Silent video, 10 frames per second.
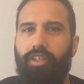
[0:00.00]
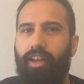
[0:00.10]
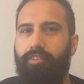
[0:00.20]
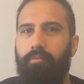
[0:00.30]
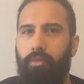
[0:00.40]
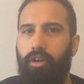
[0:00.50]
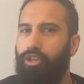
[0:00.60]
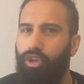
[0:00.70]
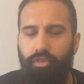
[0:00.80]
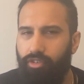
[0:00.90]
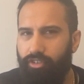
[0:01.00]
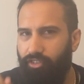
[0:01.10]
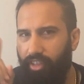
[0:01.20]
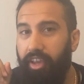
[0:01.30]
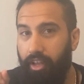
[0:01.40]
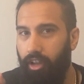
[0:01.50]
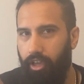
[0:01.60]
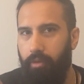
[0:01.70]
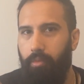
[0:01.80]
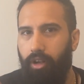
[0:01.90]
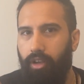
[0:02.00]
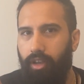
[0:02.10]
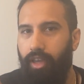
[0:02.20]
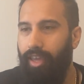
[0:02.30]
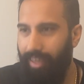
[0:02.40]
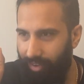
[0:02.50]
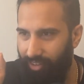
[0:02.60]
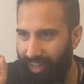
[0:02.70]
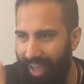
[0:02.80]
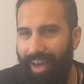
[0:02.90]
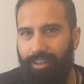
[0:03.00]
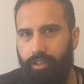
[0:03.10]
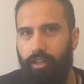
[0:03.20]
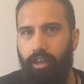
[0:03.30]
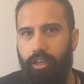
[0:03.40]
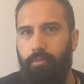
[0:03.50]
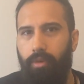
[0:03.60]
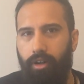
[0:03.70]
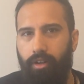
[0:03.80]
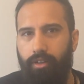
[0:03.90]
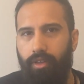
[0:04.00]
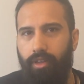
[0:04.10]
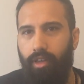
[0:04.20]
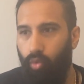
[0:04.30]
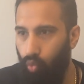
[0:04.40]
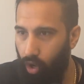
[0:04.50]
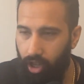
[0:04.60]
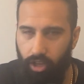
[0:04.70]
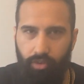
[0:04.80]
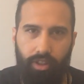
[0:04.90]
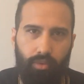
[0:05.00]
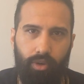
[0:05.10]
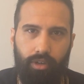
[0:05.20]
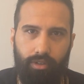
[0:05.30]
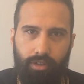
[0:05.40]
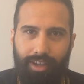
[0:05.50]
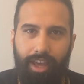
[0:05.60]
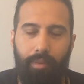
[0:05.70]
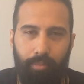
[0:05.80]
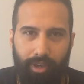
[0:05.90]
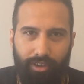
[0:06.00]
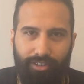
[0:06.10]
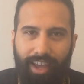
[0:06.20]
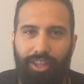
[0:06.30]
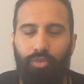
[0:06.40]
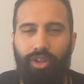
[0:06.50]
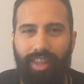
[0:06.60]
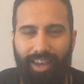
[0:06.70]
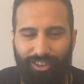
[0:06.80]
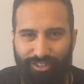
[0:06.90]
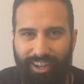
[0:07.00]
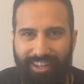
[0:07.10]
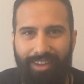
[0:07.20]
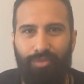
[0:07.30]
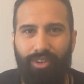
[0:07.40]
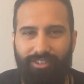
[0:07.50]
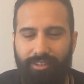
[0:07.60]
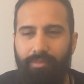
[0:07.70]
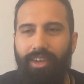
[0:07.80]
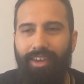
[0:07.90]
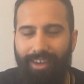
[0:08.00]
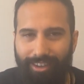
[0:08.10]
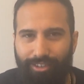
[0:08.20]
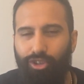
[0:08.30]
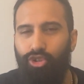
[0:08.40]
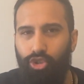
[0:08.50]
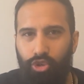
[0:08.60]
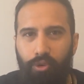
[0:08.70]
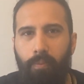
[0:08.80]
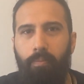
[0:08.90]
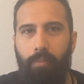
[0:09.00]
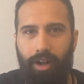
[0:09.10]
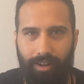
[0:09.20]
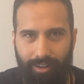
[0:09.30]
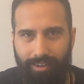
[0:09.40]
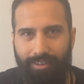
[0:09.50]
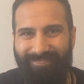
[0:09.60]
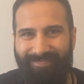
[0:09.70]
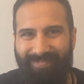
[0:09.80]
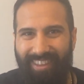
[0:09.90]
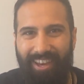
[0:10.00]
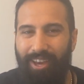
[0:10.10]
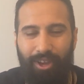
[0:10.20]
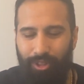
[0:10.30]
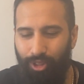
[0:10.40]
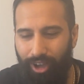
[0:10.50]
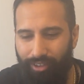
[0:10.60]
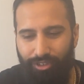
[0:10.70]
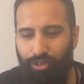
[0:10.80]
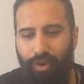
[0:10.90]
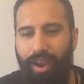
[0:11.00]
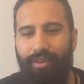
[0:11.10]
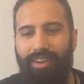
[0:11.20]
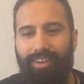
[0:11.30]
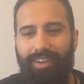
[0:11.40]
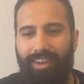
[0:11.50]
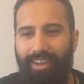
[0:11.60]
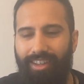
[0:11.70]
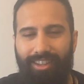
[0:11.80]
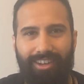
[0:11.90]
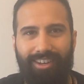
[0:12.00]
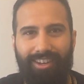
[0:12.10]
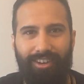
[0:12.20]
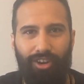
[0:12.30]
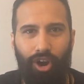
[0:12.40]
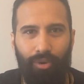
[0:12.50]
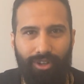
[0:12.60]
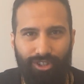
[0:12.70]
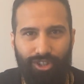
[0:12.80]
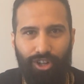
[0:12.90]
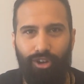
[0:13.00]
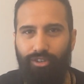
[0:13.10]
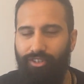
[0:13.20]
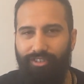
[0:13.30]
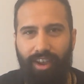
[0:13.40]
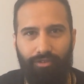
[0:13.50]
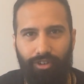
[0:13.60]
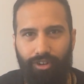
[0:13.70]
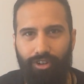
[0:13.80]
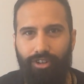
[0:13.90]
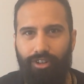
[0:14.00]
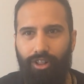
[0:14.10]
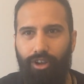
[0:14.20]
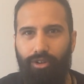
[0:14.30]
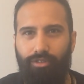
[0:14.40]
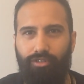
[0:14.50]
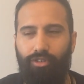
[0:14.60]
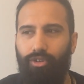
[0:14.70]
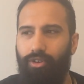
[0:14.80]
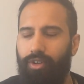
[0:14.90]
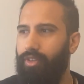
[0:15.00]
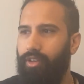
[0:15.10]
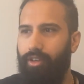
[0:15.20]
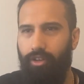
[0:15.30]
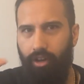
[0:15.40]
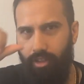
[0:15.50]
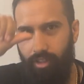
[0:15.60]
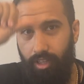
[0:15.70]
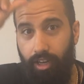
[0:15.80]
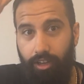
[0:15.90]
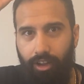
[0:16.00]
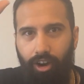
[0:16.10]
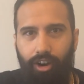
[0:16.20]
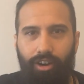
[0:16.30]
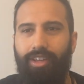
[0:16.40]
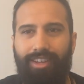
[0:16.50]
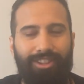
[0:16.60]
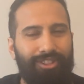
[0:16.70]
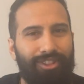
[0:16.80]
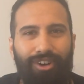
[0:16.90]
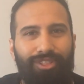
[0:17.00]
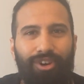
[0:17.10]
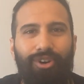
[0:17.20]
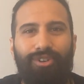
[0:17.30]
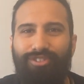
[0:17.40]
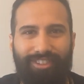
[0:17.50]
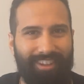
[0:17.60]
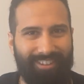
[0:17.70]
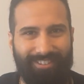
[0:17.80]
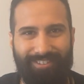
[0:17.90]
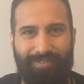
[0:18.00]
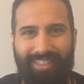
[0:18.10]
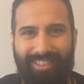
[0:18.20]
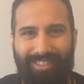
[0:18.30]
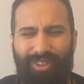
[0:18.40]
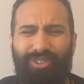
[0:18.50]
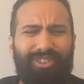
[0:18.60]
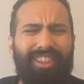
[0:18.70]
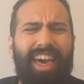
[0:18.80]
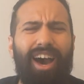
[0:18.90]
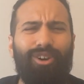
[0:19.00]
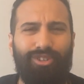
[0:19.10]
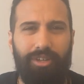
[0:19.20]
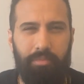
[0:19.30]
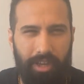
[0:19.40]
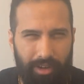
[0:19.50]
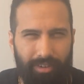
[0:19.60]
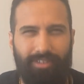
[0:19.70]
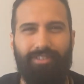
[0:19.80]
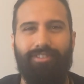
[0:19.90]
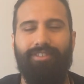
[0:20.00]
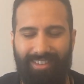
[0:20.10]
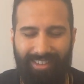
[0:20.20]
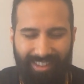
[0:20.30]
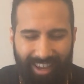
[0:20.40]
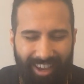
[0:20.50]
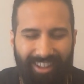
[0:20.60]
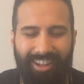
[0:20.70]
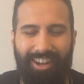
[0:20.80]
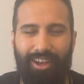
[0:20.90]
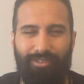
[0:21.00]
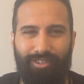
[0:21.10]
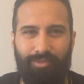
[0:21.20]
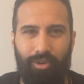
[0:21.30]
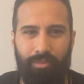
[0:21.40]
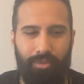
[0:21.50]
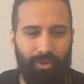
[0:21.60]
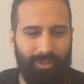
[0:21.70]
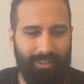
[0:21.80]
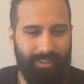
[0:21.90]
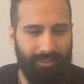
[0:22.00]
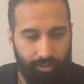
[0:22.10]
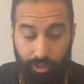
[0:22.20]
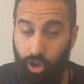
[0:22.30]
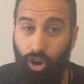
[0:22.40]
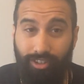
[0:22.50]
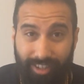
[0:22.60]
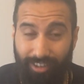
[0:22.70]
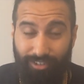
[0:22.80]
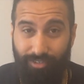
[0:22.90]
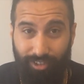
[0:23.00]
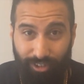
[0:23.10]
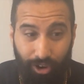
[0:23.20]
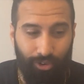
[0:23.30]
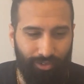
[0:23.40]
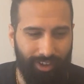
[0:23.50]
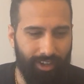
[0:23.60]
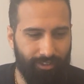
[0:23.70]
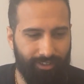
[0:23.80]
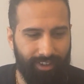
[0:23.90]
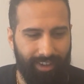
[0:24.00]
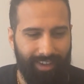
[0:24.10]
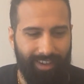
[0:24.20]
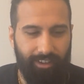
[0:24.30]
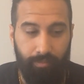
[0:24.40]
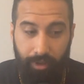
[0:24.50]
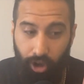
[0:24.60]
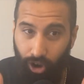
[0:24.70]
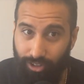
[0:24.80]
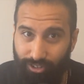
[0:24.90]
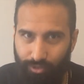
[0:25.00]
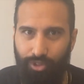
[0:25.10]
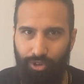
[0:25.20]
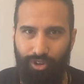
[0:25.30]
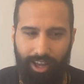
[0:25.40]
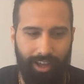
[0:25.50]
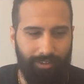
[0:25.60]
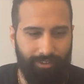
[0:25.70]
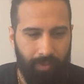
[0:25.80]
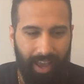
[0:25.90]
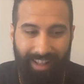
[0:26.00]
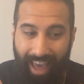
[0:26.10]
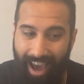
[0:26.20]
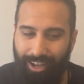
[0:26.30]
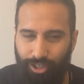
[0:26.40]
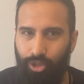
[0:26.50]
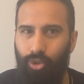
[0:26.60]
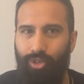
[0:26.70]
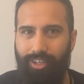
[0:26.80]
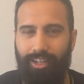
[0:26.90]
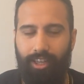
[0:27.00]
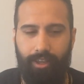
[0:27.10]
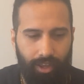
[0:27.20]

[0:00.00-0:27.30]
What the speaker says: as a monk. Don't just think like a monk, even act like a monk while you're in the world. Because anyone that is steady in wisdom is a true monk. Yeah, not if you're wearing the orange clothes, the saffron coloured clothes, or got the tilak on. Not those things. Those are the outer appearance. The inner life is more important. The context of this whole verse is be honest with your life and act accordingly.